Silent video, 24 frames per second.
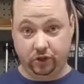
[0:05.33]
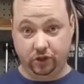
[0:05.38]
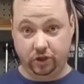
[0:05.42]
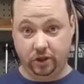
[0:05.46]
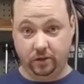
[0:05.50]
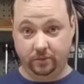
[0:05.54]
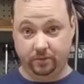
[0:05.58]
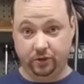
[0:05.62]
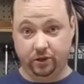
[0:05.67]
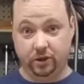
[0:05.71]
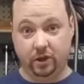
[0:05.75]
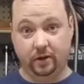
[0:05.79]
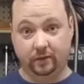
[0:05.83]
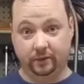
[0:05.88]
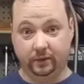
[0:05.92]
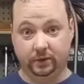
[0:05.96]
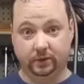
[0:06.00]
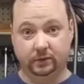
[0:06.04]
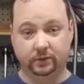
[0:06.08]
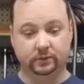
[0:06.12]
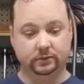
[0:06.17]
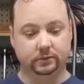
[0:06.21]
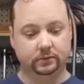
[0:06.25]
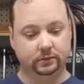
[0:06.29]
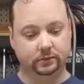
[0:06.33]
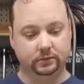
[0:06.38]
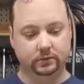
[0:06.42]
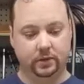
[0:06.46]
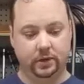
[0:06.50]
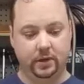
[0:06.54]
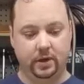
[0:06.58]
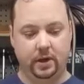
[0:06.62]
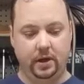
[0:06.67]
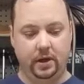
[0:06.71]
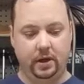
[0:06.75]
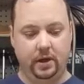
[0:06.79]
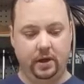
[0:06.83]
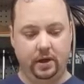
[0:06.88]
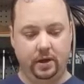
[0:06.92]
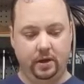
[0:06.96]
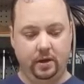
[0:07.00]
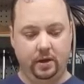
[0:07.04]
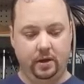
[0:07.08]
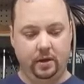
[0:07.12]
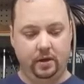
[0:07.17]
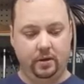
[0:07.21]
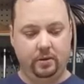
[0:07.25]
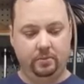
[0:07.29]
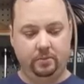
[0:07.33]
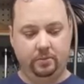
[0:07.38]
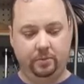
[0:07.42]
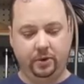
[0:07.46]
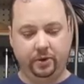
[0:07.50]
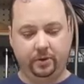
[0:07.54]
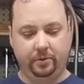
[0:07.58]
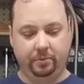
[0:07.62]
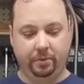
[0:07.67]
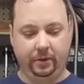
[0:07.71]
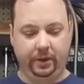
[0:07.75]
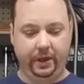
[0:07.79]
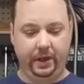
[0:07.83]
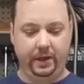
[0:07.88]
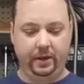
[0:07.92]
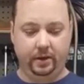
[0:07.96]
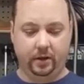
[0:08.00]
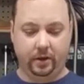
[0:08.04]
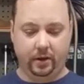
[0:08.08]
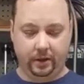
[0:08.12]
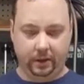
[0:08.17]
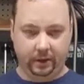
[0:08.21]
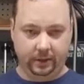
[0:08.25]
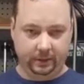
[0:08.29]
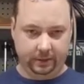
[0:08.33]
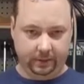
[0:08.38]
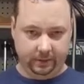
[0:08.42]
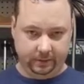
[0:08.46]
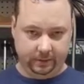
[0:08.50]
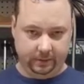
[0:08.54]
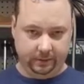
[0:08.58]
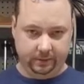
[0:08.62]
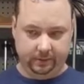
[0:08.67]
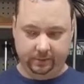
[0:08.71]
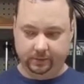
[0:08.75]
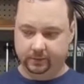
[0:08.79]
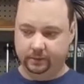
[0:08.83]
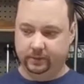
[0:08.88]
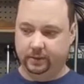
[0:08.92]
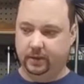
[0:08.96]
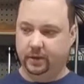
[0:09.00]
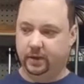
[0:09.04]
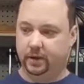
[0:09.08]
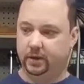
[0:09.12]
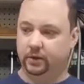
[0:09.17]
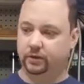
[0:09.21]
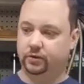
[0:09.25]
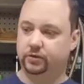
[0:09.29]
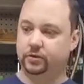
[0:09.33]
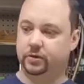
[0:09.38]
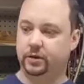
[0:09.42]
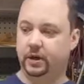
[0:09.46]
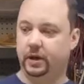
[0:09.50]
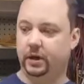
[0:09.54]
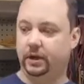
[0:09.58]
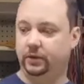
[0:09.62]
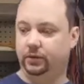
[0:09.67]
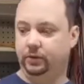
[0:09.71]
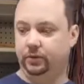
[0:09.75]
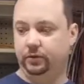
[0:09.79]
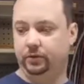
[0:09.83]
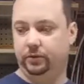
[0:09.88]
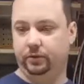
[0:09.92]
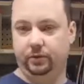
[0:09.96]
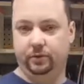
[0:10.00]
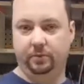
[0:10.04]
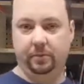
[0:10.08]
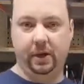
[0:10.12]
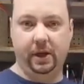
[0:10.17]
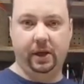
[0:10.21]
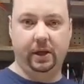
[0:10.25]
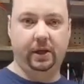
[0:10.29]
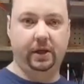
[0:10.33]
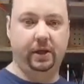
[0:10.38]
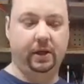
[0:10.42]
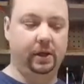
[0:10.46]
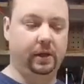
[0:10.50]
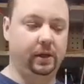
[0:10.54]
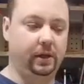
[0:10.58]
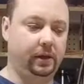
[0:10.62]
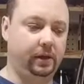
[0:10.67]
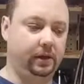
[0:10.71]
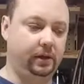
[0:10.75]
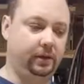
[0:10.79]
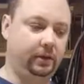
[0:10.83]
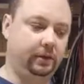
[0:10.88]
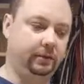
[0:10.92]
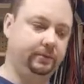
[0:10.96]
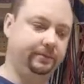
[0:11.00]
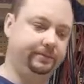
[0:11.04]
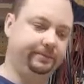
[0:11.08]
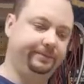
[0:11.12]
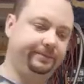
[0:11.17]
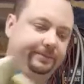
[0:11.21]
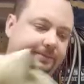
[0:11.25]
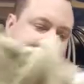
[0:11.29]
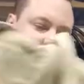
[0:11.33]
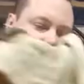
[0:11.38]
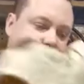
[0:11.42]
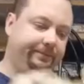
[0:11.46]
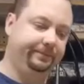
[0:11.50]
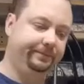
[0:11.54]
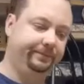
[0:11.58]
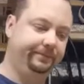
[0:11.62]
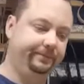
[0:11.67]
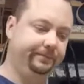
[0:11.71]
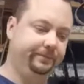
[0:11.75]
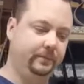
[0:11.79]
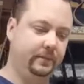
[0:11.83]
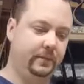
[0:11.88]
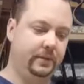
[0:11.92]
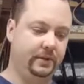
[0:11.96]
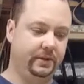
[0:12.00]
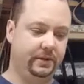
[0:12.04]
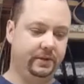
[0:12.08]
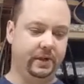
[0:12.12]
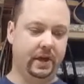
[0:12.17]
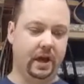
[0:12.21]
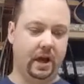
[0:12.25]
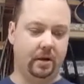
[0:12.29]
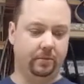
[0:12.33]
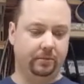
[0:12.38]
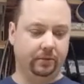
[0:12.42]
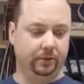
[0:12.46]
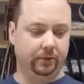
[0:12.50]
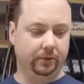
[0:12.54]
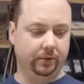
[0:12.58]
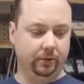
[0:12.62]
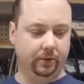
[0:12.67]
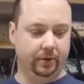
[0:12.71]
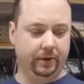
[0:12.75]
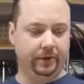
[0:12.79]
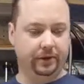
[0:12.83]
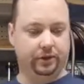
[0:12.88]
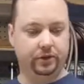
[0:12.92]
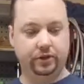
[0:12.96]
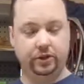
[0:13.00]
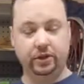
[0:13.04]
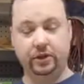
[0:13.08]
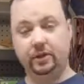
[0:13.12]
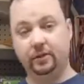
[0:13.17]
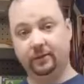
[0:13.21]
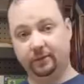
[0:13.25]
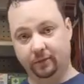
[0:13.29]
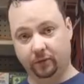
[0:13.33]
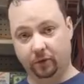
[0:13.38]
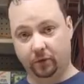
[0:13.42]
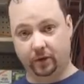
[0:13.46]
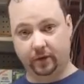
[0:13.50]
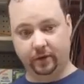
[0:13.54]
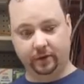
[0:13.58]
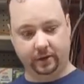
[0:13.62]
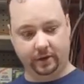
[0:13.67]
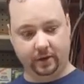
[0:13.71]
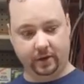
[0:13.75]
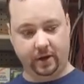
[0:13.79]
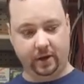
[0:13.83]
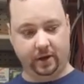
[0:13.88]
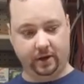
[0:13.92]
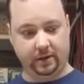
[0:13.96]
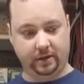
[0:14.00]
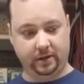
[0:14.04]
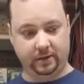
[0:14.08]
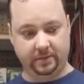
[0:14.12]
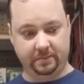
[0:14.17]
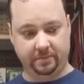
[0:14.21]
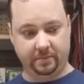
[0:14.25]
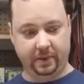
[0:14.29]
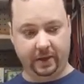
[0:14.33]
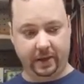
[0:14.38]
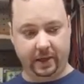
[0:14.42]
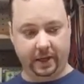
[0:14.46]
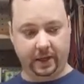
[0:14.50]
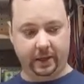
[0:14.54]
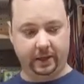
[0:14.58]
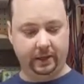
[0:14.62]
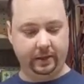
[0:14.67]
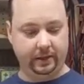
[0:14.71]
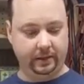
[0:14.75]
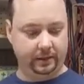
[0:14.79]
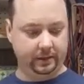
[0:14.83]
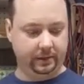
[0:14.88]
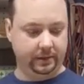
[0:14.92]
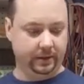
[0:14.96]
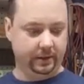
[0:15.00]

cheap shovel, put a blade on it, and try to make a scabbard or a sheath for it out of this bag.